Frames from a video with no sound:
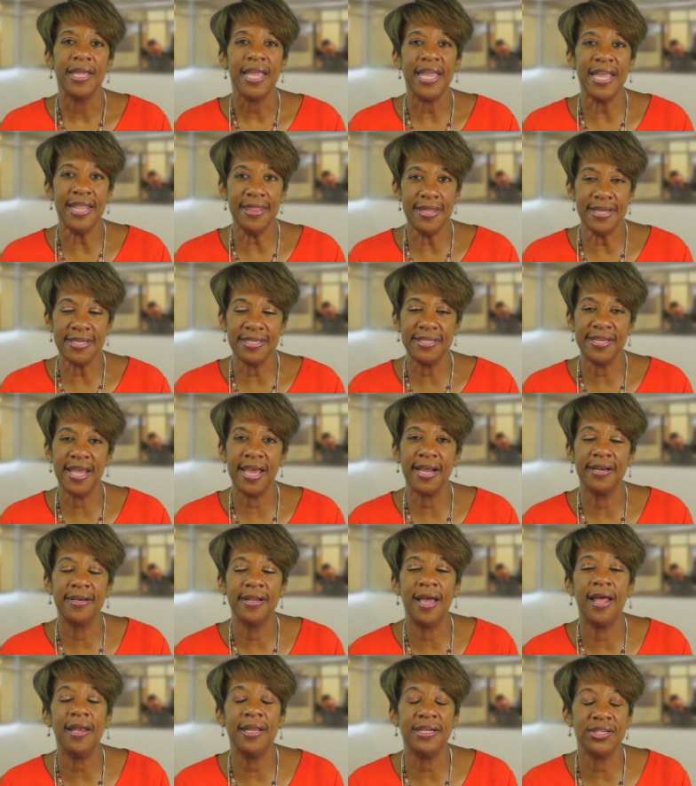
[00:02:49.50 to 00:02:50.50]
In this
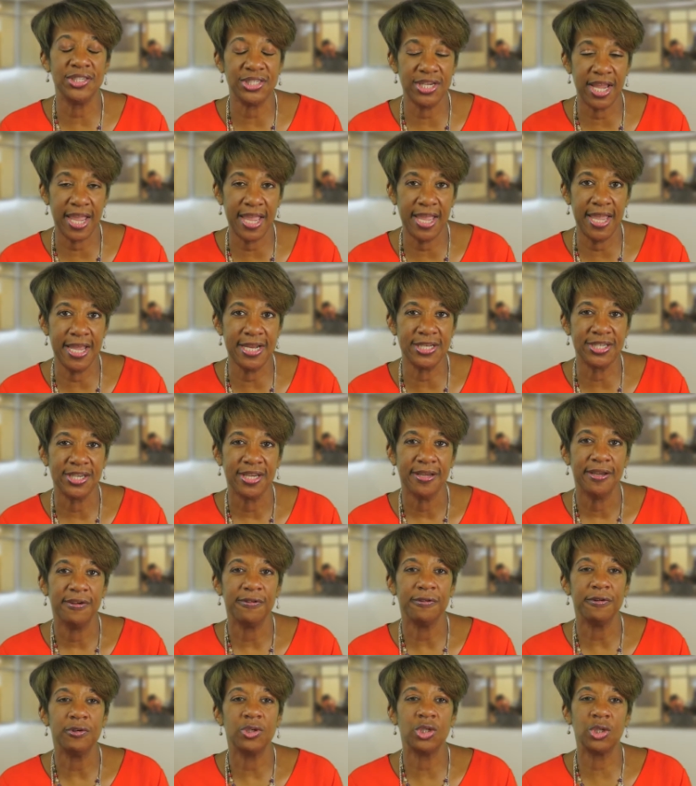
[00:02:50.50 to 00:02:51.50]
technology age,
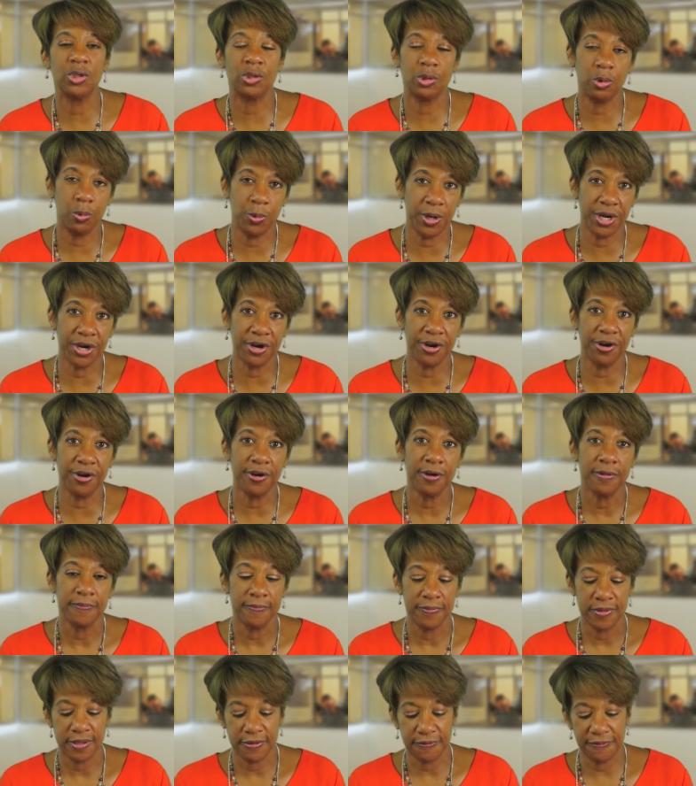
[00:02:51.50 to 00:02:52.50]
Twitter,
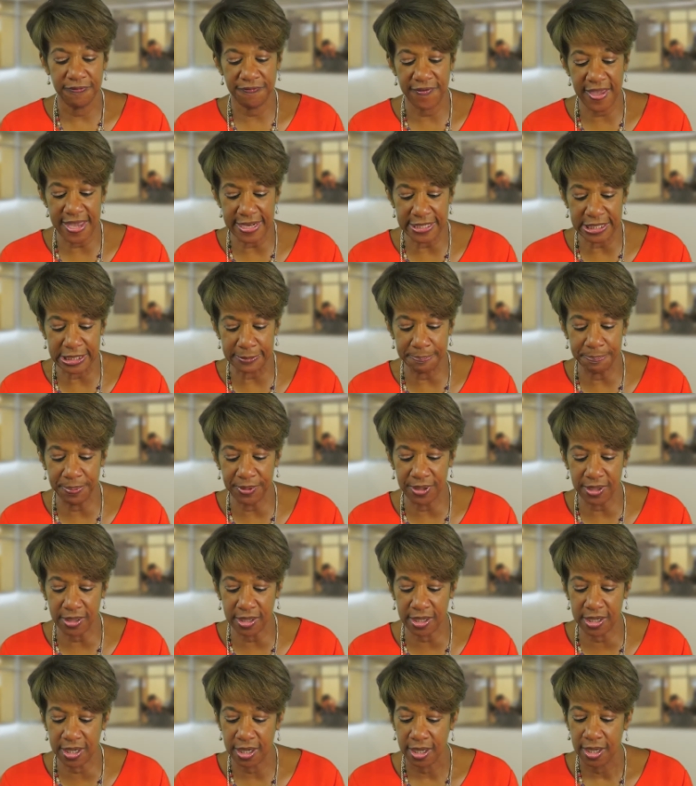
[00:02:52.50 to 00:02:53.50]

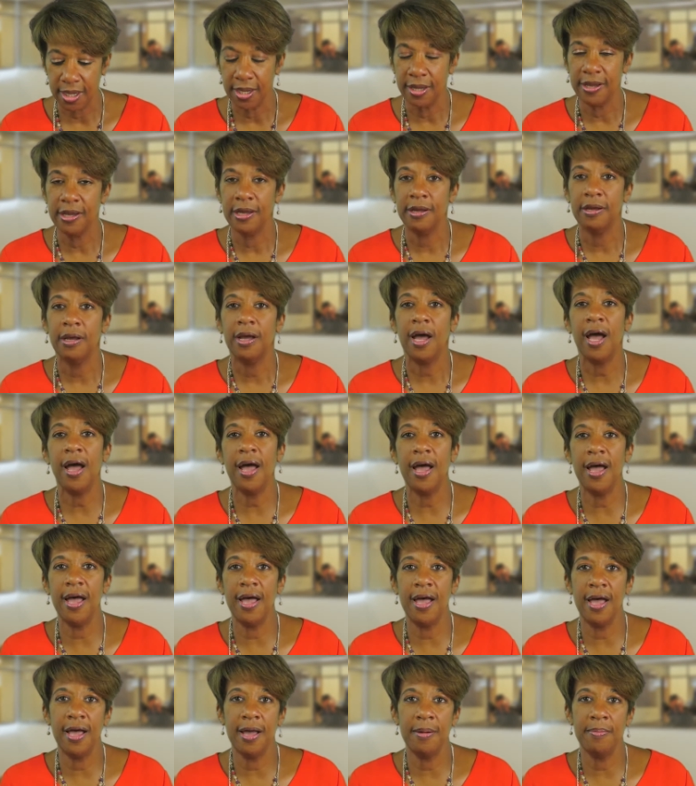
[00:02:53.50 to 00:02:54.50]
Facebook,
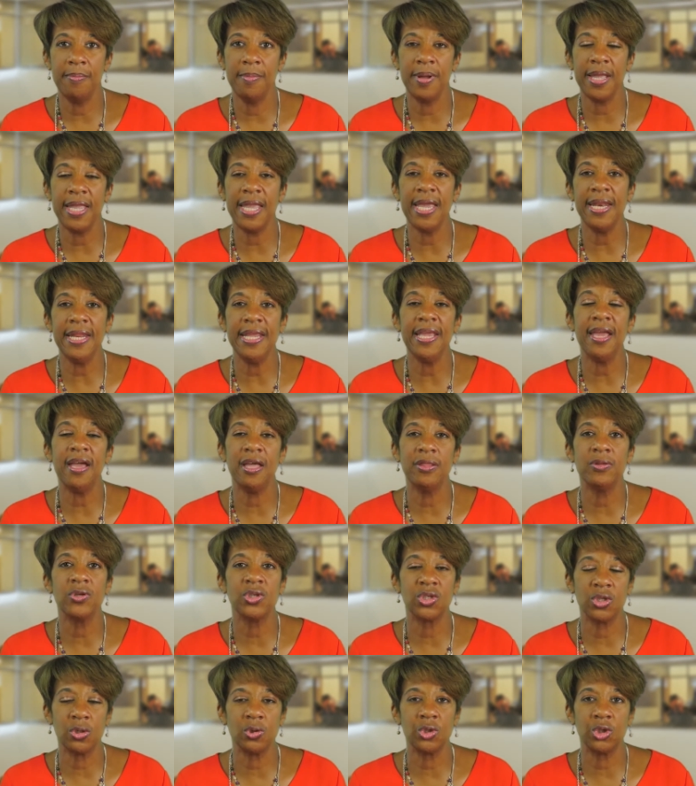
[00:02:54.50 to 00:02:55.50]
any other
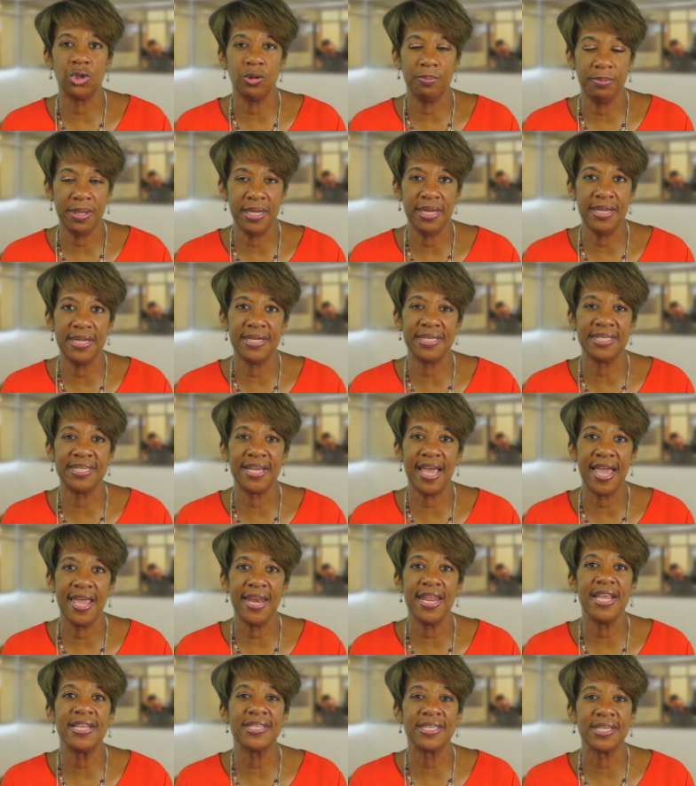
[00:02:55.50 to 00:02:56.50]
social media
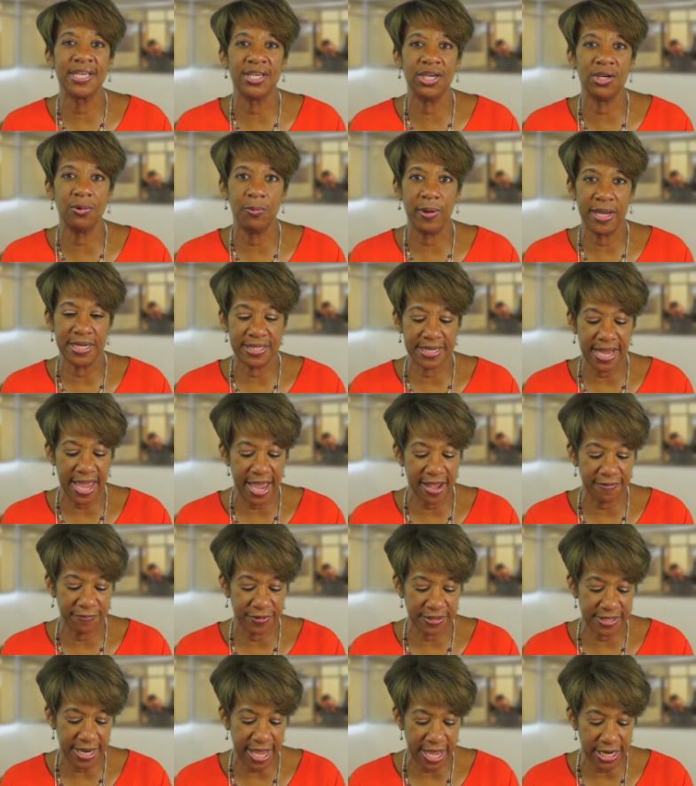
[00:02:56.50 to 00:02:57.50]
site is a good way to
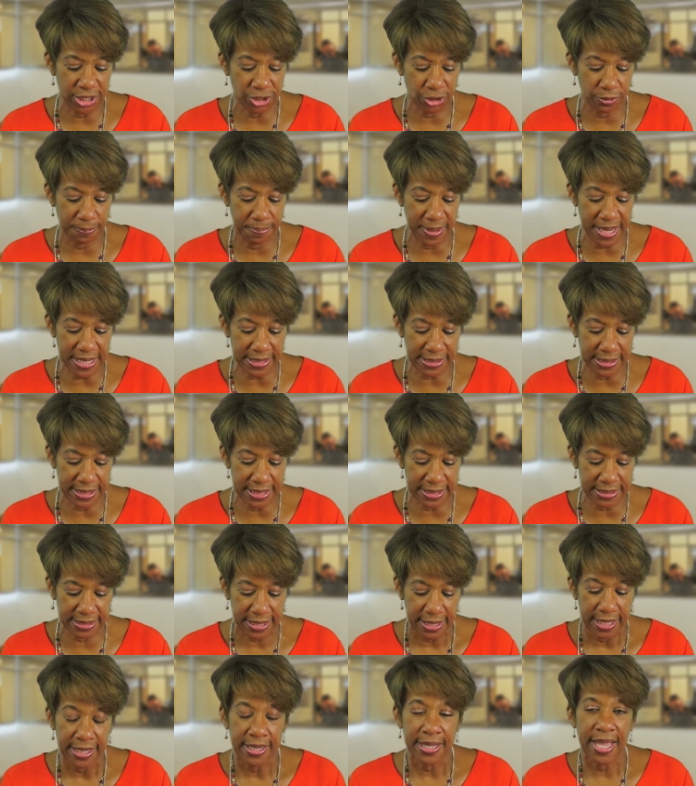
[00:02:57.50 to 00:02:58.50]
advertise your business,
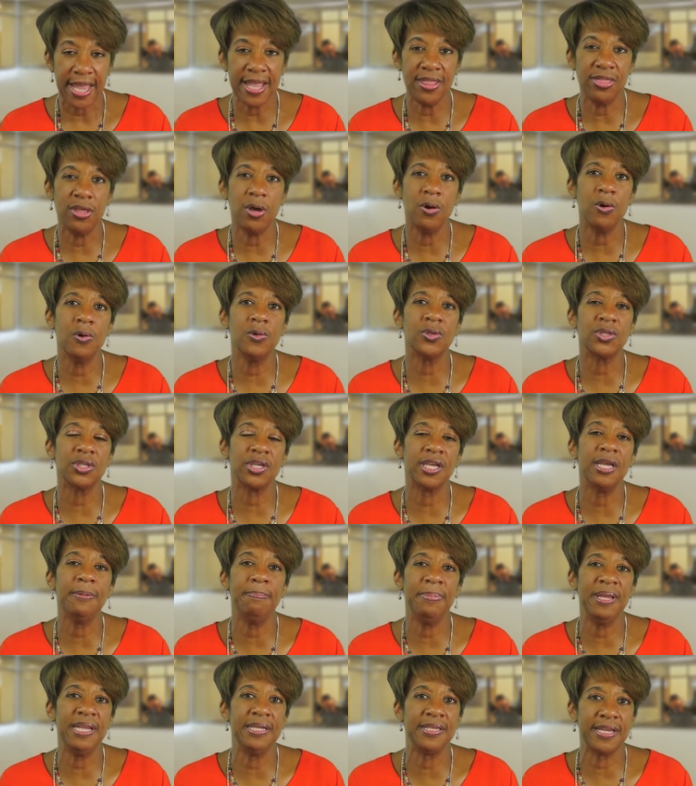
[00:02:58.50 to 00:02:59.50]
and those can
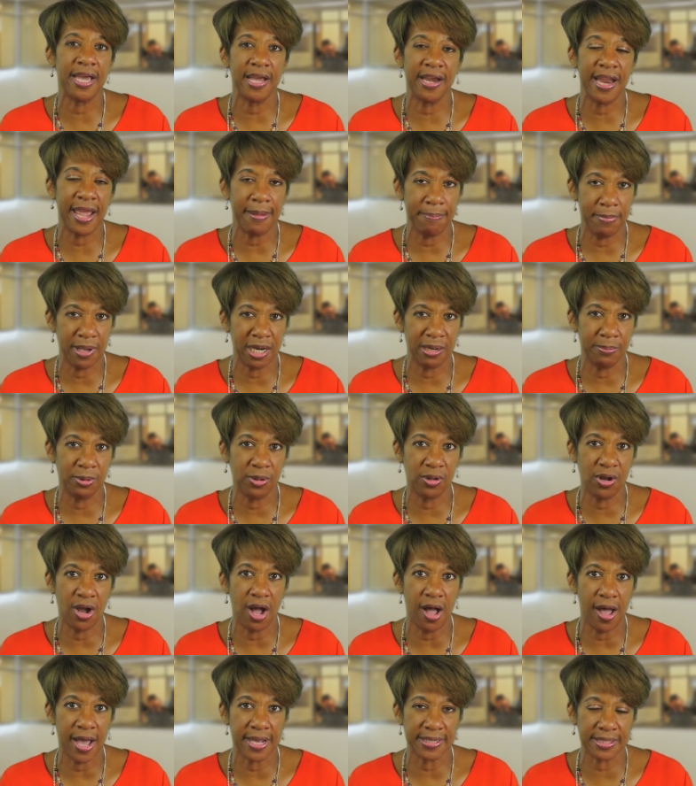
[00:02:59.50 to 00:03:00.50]
be done at minimal
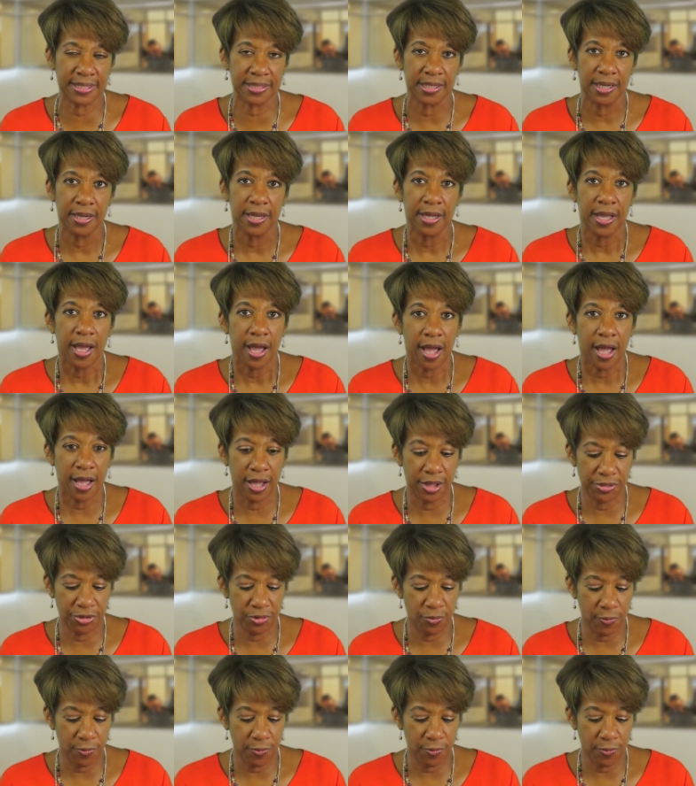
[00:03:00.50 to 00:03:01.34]
cost. Other